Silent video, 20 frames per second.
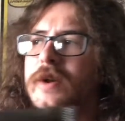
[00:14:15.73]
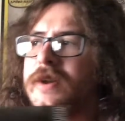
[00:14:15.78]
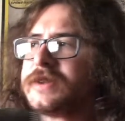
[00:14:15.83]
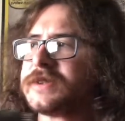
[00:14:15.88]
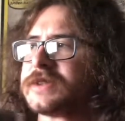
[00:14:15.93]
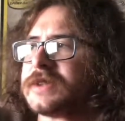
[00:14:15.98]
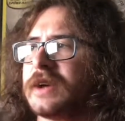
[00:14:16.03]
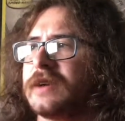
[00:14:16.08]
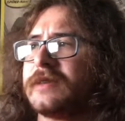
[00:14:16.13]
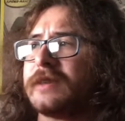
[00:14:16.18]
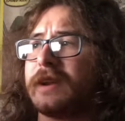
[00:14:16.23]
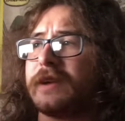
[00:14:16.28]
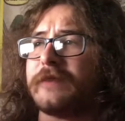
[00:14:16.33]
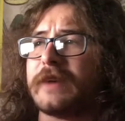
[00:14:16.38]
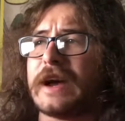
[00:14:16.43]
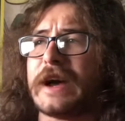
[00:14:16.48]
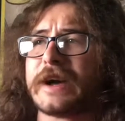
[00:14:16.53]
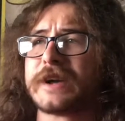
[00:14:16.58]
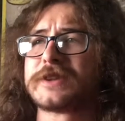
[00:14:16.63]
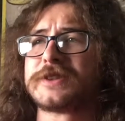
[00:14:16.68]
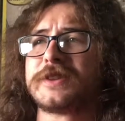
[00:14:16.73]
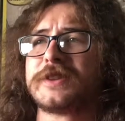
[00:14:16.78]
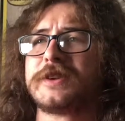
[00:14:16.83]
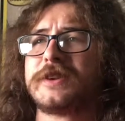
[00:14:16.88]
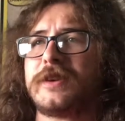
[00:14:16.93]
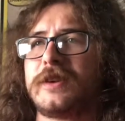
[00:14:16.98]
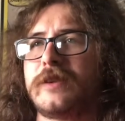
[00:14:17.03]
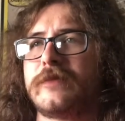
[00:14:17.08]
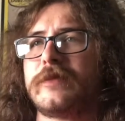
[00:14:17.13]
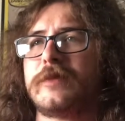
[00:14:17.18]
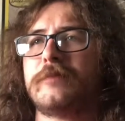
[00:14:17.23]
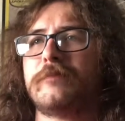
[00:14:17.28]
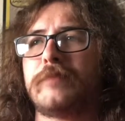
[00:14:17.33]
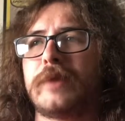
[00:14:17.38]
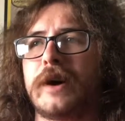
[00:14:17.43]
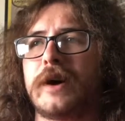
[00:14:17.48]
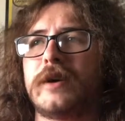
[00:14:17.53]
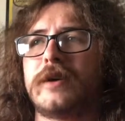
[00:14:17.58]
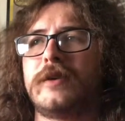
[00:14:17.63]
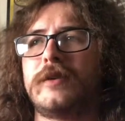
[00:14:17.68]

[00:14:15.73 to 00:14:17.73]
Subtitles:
to say that I've actually even bought